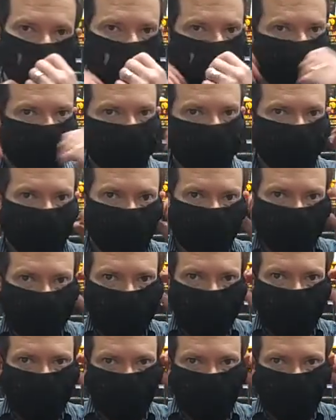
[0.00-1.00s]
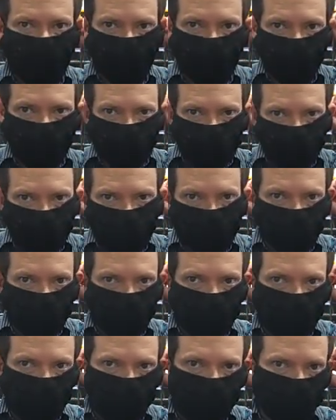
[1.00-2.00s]
your mouth
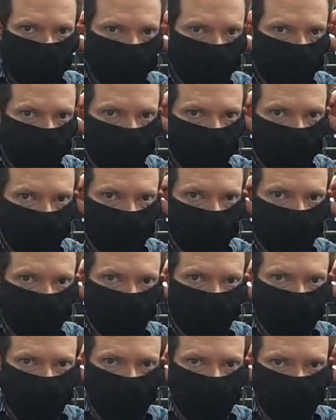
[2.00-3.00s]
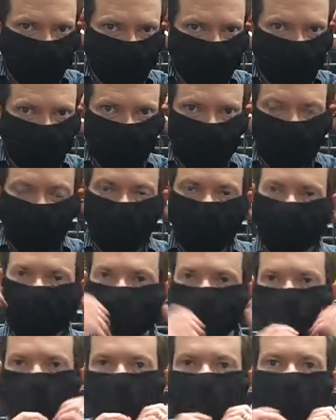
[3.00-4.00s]
and around your
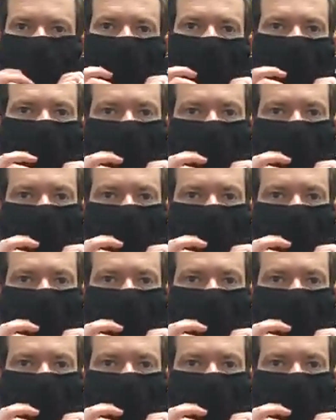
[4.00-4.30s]
ears like